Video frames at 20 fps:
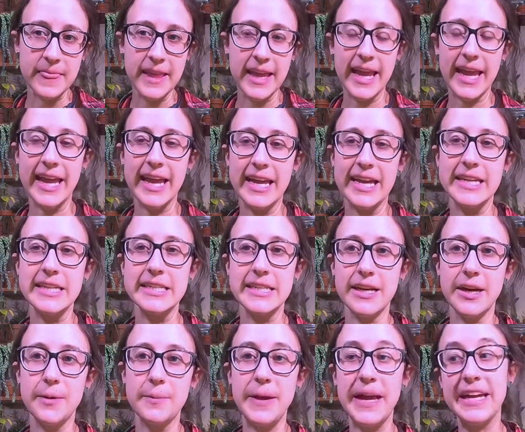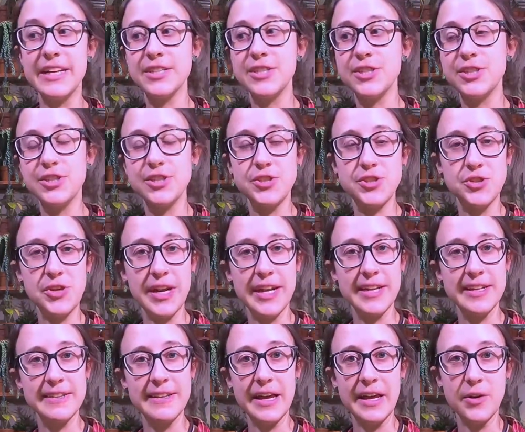and I actually just
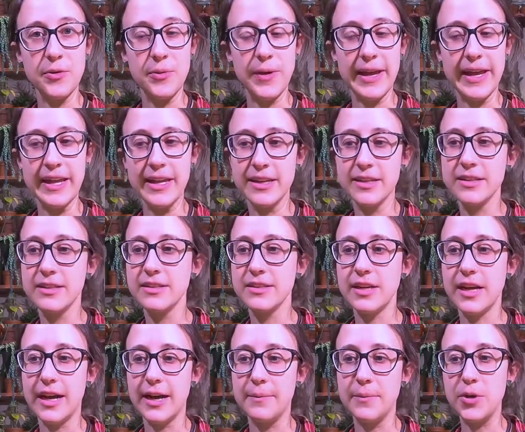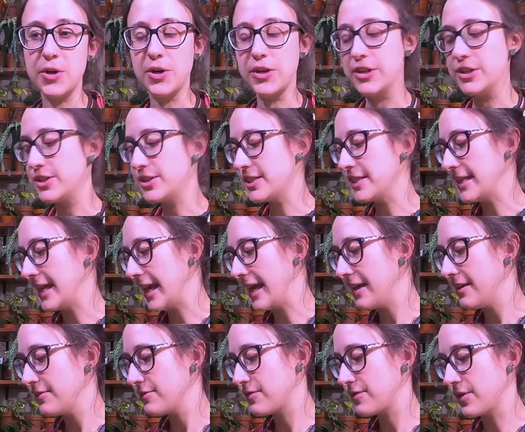traded that away earlier
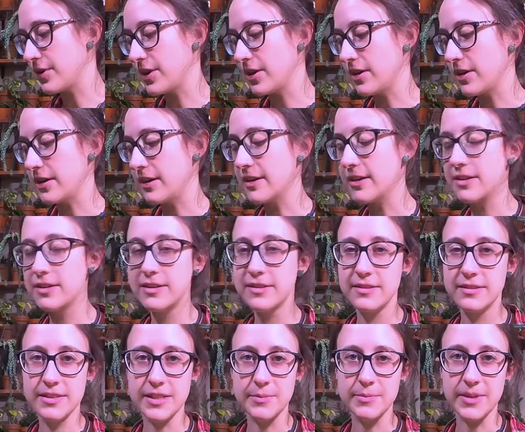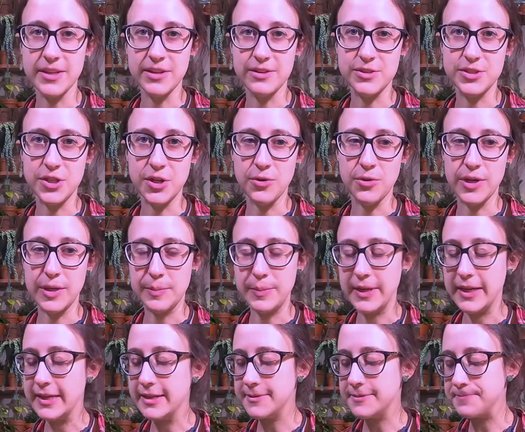today for something I'll show in a
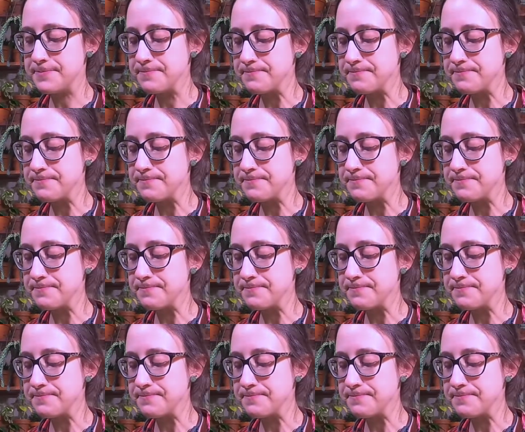minute.